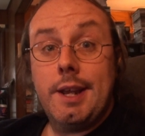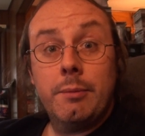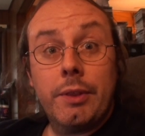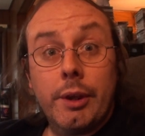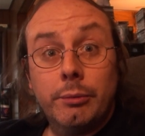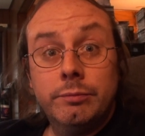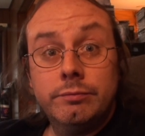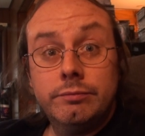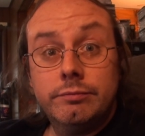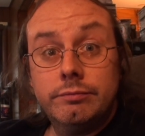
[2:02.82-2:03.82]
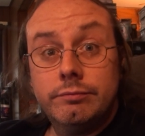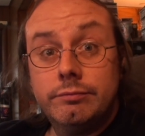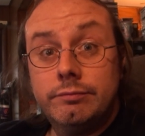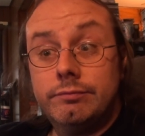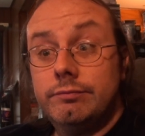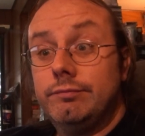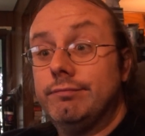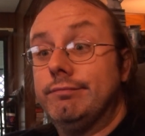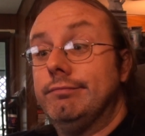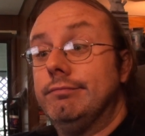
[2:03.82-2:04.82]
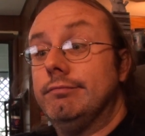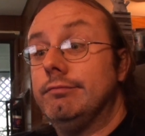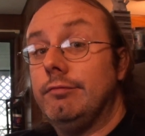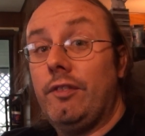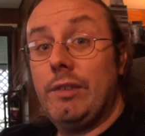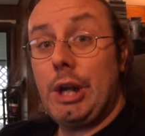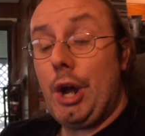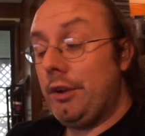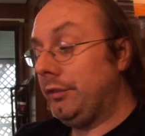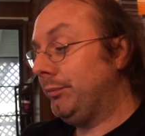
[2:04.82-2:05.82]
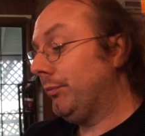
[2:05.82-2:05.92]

done with you. Fuck off.